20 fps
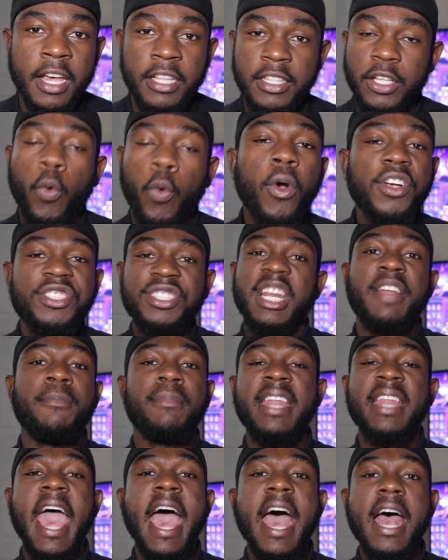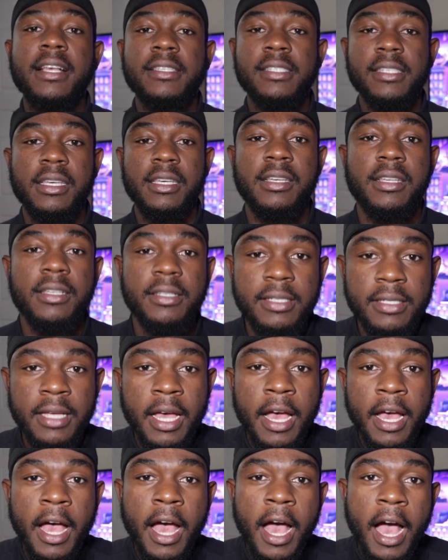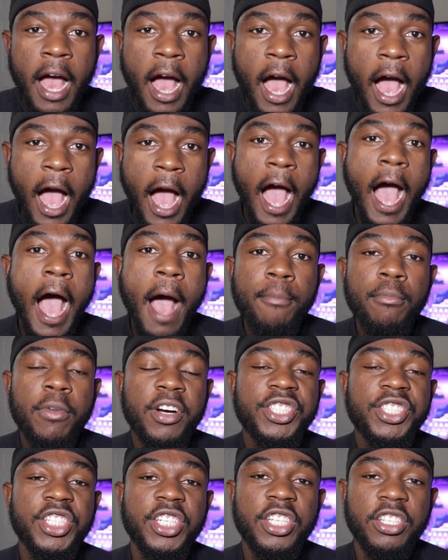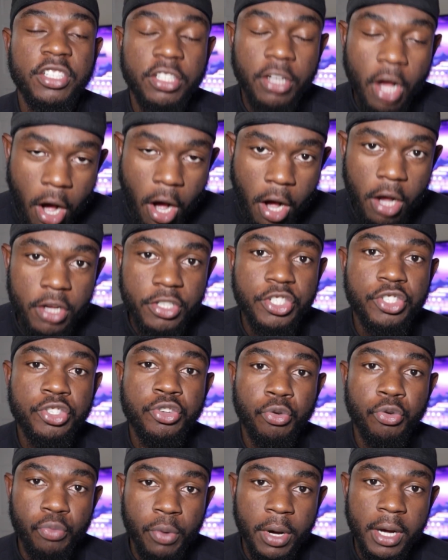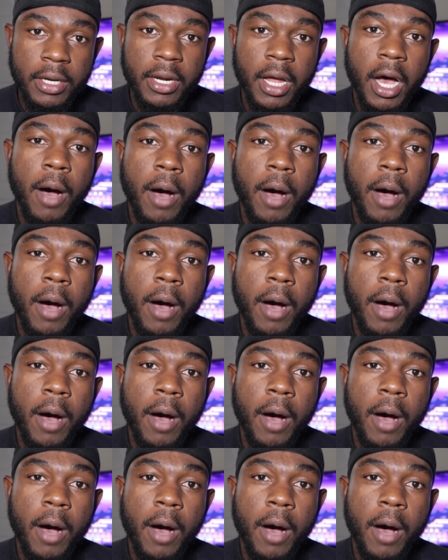The question that I've been asked is how much it costs to run